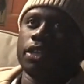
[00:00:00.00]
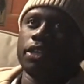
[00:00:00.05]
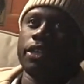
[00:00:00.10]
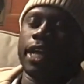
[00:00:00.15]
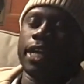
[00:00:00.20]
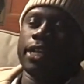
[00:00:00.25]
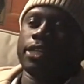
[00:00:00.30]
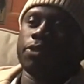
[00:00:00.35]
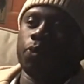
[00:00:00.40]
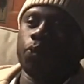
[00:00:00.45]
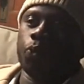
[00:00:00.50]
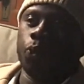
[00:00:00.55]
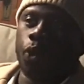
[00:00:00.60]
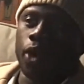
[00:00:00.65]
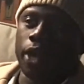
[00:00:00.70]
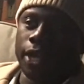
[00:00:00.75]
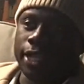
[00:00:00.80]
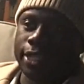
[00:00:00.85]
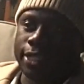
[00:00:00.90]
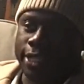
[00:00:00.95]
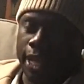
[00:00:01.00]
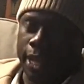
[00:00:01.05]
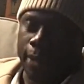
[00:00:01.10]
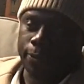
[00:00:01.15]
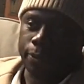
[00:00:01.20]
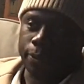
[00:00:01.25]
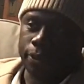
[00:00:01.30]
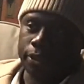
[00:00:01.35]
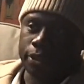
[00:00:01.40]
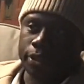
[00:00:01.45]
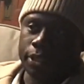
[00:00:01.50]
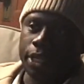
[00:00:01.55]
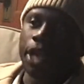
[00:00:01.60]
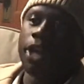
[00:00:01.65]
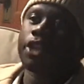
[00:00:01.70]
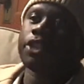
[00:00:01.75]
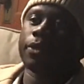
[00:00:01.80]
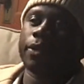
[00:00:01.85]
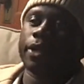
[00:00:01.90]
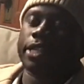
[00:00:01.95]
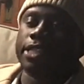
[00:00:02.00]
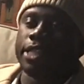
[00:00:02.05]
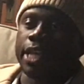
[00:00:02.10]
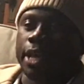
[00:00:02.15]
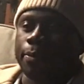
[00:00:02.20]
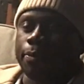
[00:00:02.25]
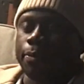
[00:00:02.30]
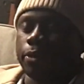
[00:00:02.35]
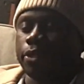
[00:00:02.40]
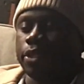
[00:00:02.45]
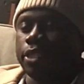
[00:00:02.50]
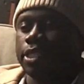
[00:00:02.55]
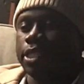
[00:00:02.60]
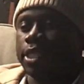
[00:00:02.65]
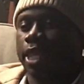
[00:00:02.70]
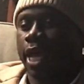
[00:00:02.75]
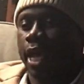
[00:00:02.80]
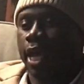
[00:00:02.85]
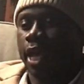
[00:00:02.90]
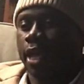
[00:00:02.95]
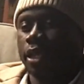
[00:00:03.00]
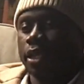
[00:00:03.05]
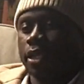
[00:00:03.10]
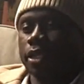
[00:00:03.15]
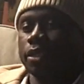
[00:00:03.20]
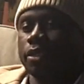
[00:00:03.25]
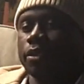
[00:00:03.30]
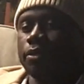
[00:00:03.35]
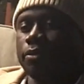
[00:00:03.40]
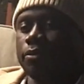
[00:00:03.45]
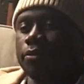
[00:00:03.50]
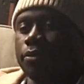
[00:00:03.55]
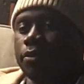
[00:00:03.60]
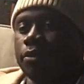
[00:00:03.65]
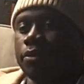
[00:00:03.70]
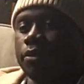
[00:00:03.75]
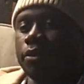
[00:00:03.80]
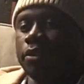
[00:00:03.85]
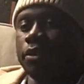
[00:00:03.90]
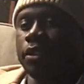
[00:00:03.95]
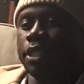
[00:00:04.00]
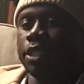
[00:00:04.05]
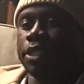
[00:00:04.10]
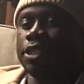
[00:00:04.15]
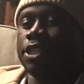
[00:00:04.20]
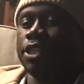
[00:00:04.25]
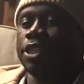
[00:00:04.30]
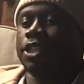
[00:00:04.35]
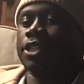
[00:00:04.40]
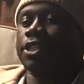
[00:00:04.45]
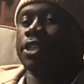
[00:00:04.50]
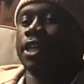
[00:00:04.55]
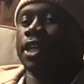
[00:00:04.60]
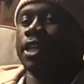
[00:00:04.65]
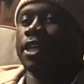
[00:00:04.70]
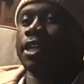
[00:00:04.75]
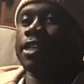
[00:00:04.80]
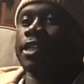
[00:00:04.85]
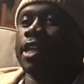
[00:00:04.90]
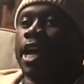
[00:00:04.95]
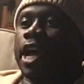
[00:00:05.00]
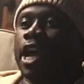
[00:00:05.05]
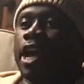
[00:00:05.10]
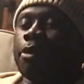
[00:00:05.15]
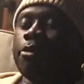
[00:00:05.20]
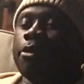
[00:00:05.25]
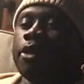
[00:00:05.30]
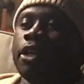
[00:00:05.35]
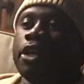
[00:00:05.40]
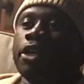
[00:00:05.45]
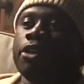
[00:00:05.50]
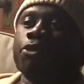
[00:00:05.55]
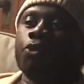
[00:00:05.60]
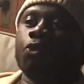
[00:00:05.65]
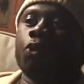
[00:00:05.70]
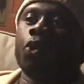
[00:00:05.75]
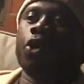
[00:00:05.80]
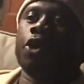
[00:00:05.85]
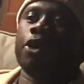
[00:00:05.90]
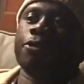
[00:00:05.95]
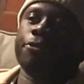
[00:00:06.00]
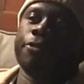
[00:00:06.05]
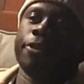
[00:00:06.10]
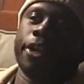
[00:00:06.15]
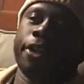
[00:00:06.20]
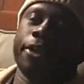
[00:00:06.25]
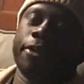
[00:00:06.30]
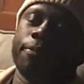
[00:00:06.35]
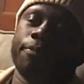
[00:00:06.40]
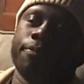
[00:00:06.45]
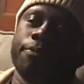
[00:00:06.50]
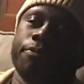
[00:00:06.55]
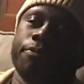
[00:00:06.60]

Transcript: that's one example. The other example is that this is in a time of warfare.